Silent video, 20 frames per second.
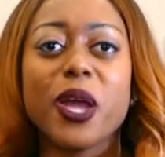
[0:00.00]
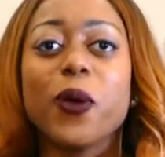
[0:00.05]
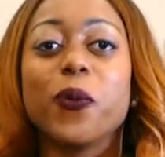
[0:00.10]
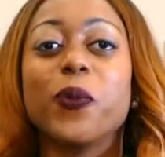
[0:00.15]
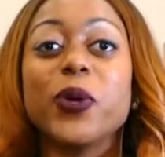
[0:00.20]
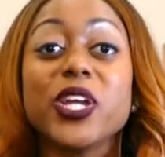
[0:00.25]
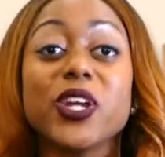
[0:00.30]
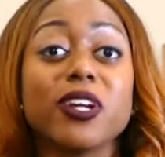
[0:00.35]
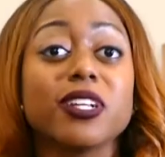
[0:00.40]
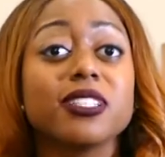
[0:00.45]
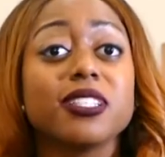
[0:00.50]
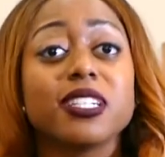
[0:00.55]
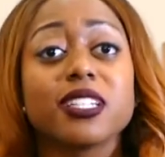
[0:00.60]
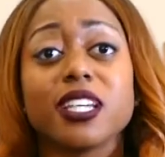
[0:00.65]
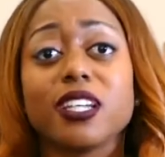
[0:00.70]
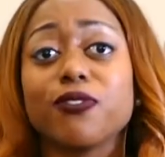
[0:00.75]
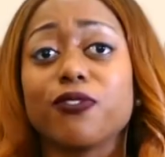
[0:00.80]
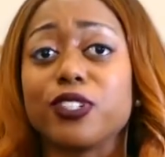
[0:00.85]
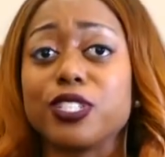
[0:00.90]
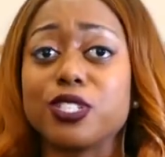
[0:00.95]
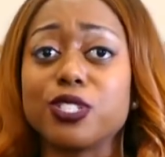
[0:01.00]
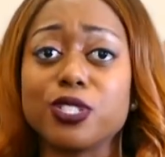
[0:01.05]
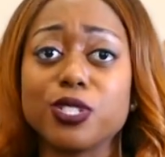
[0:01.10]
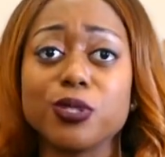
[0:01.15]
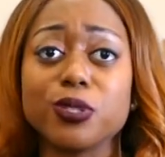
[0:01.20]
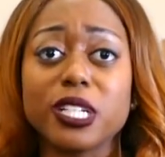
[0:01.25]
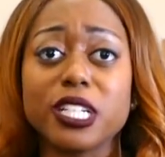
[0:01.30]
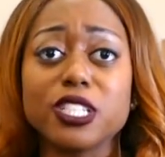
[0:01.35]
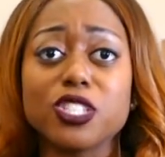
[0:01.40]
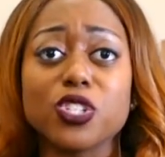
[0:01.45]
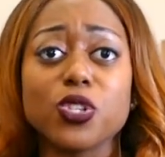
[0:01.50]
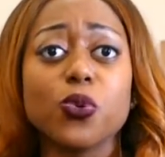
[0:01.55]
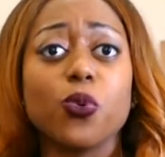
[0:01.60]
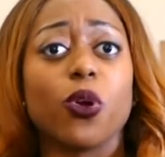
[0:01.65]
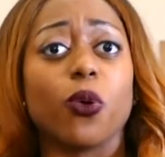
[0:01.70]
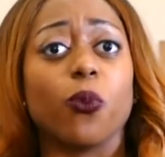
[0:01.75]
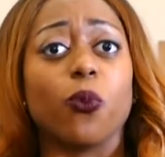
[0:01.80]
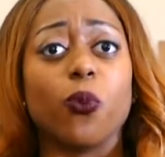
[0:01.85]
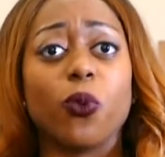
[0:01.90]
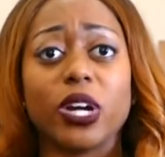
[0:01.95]
We are looking for students who
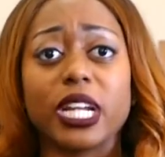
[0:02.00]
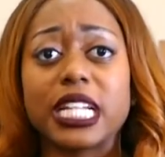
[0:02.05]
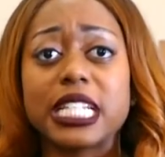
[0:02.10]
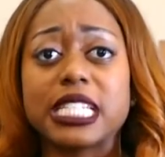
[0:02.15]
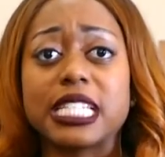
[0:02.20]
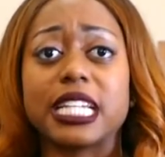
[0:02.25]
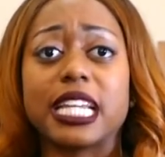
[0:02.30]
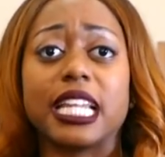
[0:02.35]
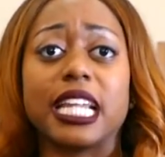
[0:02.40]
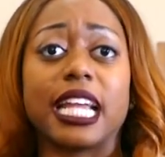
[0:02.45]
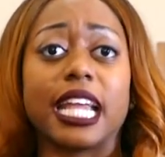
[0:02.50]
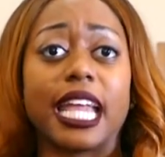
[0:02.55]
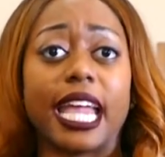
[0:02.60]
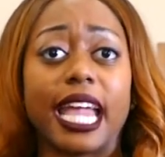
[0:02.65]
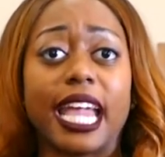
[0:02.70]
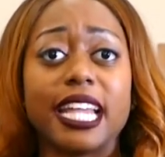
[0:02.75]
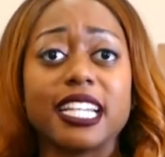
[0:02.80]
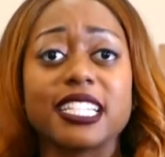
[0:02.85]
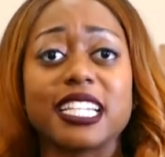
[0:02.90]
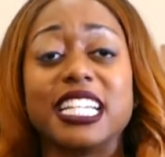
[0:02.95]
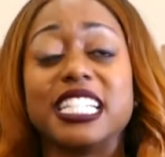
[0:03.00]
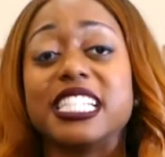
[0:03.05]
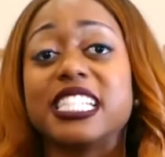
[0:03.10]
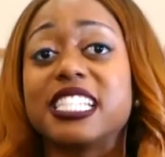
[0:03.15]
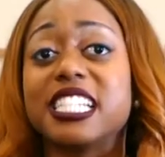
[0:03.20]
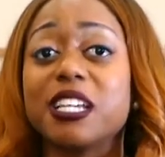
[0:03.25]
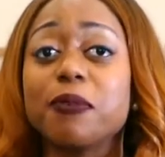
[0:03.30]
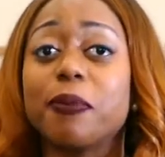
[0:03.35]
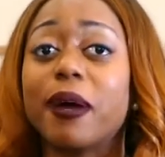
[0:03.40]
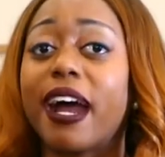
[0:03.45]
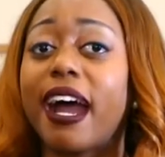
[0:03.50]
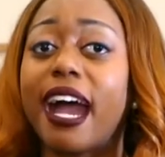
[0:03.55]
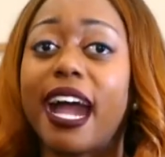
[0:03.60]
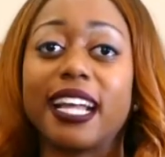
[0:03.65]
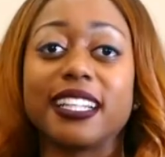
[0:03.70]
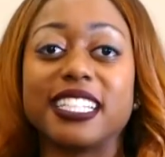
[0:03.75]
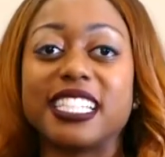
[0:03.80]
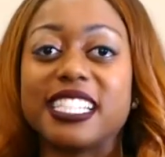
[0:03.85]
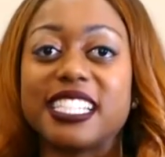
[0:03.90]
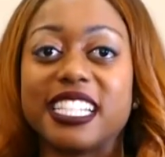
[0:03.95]
are wanting to get engaged and see
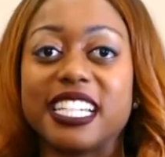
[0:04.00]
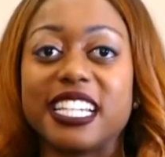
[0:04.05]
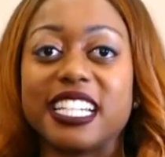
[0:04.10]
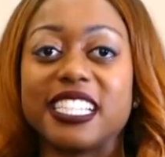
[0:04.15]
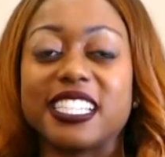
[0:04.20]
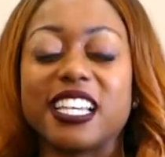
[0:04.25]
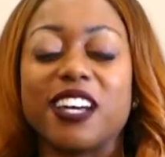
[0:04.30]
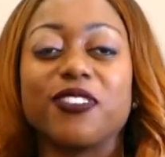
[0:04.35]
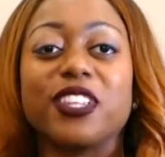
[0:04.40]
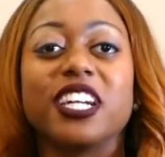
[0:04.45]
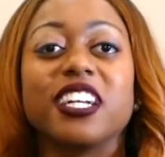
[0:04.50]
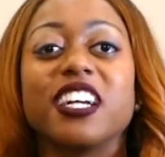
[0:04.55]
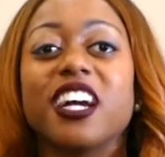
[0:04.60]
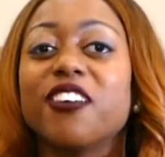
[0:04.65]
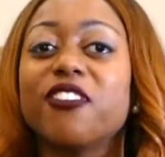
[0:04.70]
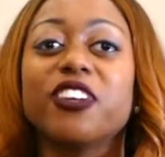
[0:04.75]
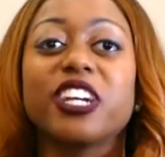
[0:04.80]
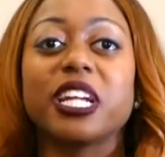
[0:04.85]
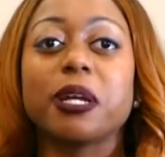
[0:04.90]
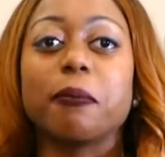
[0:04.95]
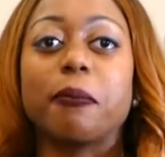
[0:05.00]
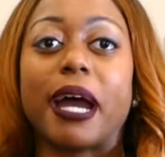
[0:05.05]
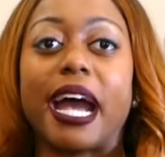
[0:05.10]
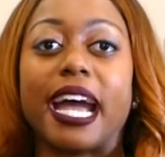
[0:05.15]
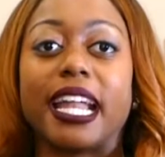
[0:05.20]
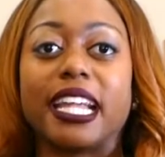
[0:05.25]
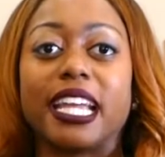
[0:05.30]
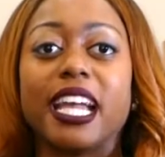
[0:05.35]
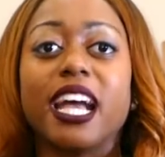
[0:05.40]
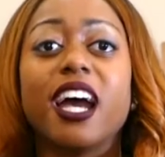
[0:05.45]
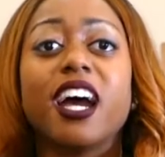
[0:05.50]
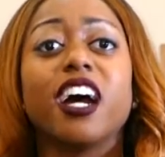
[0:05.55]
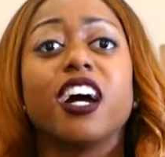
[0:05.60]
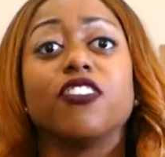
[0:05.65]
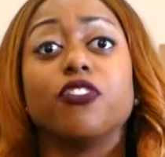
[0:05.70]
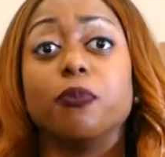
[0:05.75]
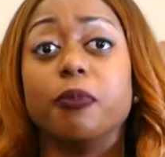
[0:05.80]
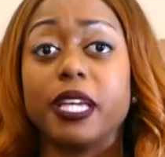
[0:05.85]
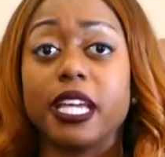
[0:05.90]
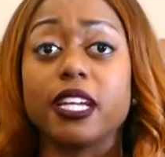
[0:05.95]
behind the scenes of the governing body
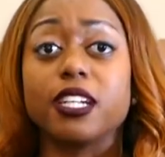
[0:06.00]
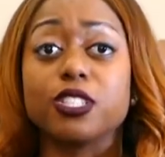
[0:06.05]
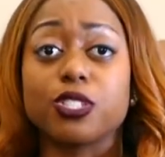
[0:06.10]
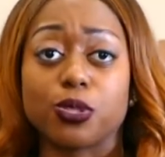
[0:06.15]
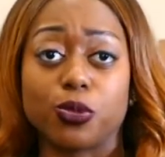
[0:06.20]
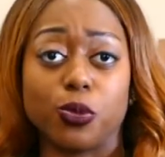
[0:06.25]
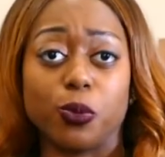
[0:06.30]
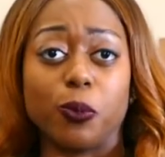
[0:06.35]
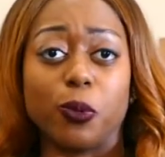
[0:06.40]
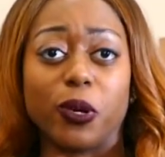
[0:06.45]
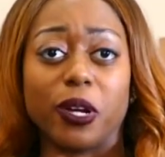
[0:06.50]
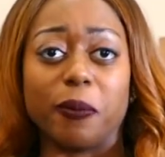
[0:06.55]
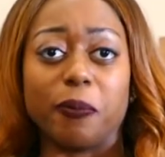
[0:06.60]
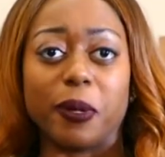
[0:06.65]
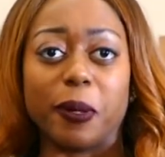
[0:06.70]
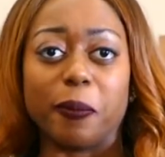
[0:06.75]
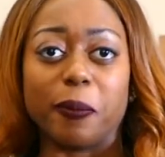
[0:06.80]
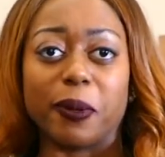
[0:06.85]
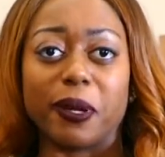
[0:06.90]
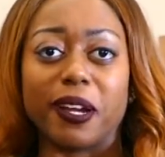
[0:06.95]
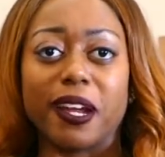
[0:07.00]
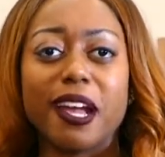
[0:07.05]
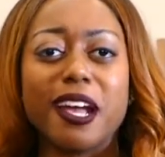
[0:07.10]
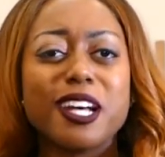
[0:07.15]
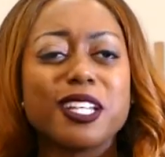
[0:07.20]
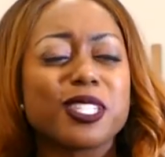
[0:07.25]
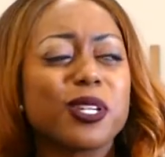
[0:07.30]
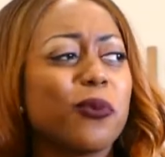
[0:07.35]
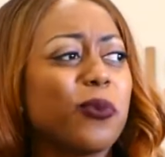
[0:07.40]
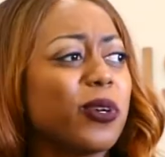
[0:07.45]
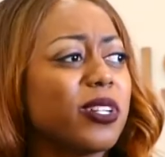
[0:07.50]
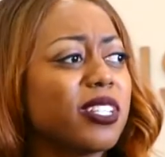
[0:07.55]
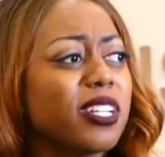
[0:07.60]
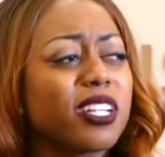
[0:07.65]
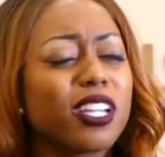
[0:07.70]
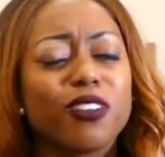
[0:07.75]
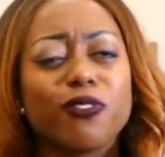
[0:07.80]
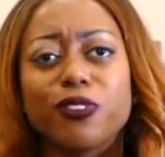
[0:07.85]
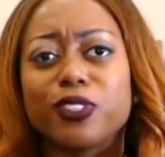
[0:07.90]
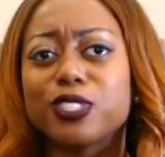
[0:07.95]
of being a school board member. So we're
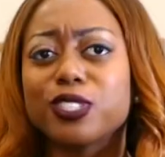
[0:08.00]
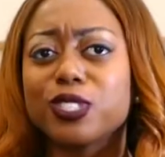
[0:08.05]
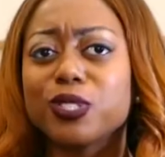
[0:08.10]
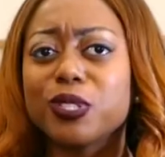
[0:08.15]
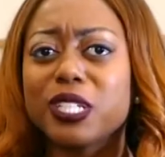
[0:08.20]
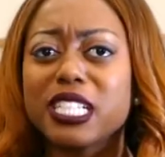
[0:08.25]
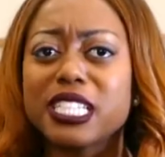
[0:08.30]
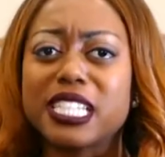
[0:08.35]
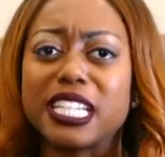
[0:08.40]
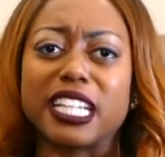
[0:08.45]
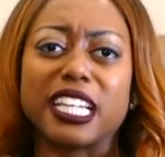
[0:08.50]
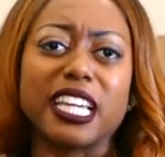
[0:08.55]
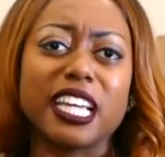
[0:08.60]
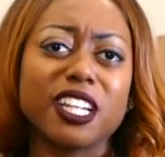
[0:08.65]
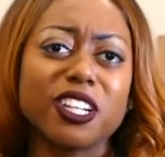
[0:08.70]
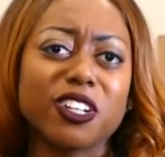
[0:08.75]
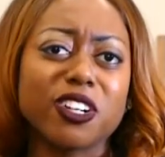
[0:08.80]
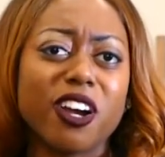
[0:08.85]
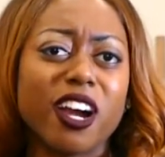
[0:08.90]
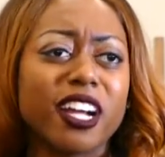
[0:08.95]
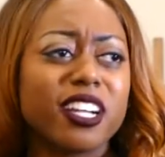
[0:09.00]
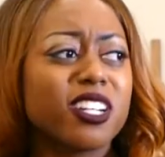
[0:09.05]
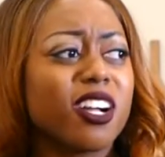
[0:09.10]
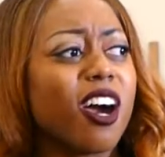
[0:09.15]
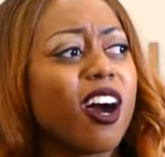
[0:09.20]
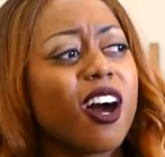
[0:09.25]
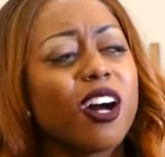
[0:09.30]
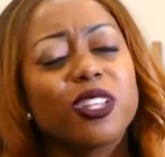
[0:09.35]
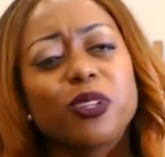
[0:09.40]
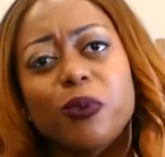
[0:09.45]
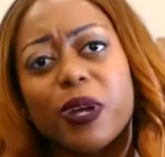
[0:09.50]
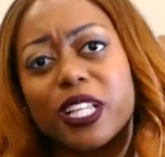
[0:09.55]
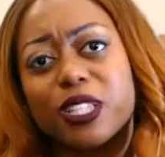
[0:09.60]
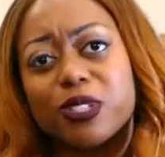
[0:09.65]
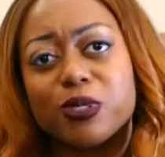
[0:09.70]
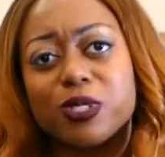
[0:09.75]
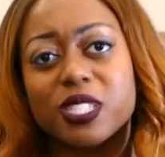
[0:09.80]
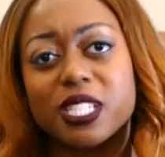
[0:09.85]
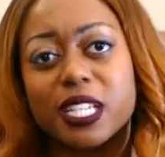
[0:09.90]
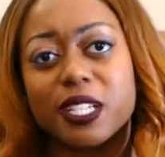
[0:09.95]
looking for students in kindergarten all the way
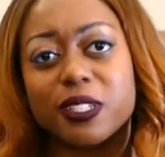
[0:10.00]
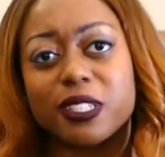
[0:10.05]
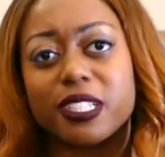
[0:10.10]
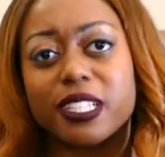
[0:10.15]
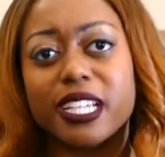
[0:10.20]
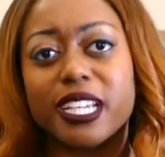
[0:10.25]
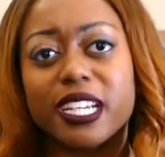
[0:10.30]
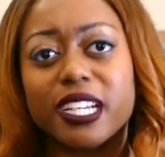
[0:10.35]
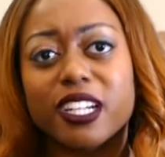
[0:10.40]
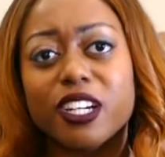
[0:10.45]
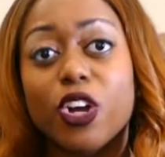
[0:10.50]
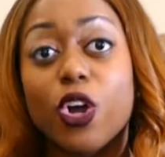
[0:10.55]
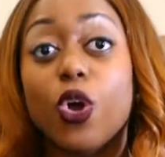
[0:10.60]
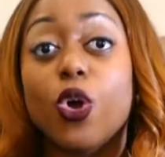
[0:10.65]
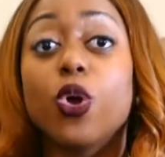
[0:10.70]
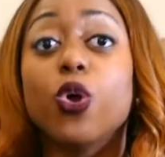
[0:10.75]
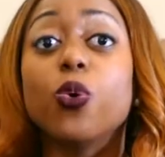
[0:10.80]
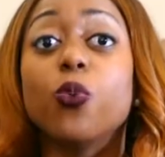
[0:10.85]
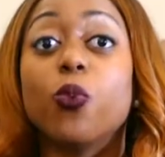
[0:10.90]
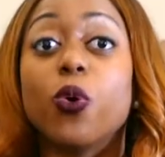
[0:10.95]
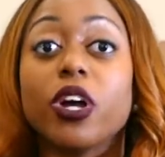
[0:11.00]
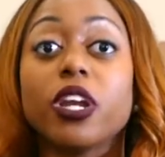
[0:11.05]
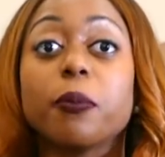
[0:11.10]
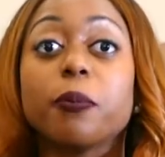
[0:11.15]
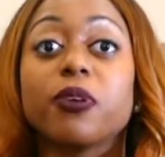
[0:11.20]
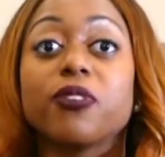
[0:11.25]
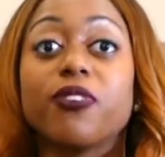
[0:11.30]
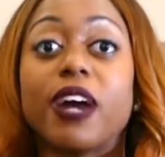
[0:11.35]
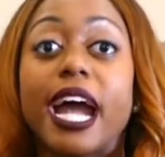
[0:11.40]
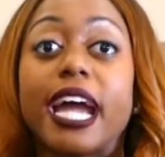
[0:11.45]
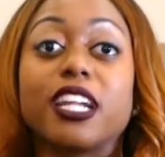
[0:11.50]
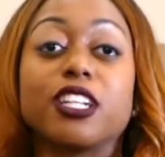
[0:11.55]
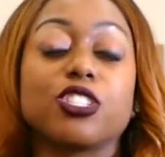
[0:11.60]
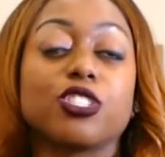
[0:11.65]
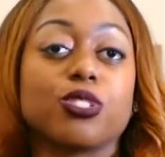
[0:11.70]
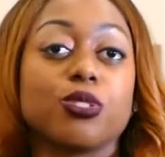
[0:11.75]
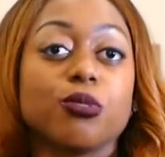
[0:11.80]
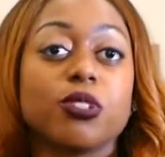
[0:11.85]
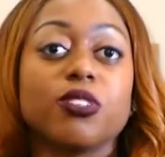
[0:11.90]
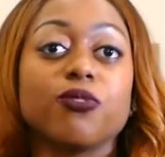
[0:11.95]
through senior year who want to provide a
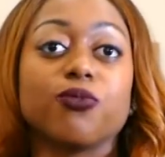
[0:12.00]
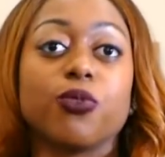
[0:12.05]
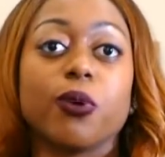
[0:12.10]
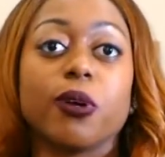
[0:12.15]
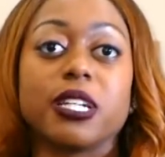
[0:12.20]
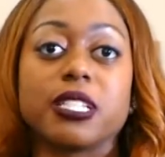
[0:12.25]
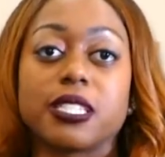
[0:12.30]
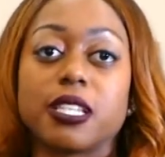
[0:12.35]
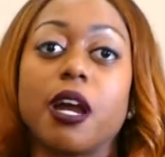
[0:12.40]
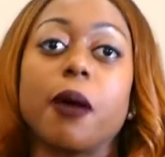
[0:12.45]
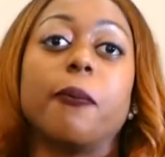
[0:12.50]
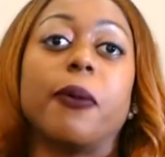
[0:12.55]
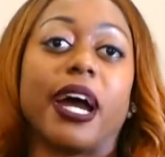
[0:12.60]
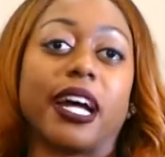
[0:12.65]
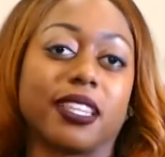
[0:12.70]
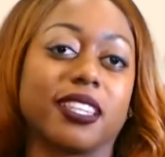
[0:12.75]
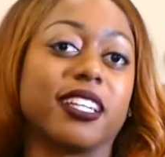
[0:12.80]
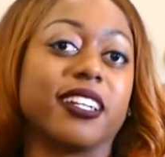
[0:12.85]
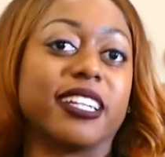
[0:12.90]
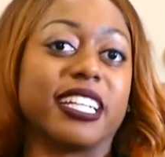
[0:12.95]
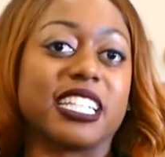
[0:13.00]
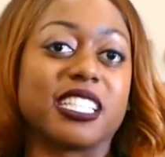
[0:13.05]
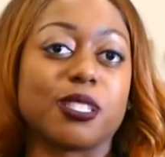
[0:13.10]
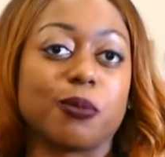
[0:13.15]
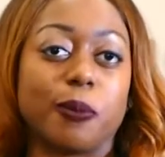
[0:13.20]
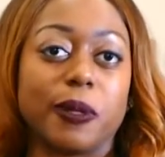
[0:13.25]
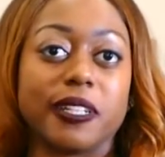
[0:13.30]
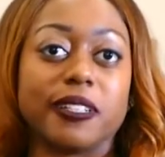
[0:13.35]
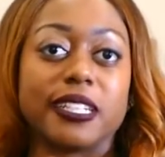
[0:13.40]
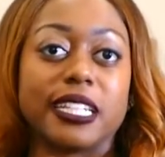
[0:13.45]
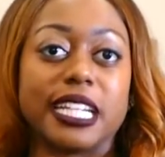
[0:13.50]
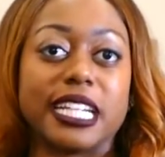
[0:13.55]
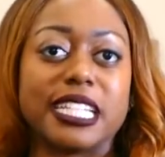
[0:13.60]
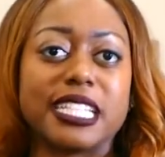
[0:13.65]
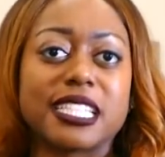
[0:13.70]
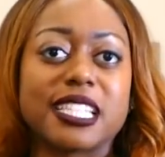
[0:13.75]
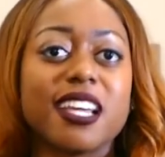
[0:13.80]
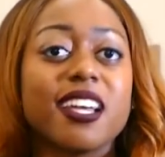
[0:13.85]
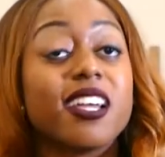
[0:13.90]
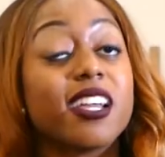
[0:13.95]
student voice about their experience.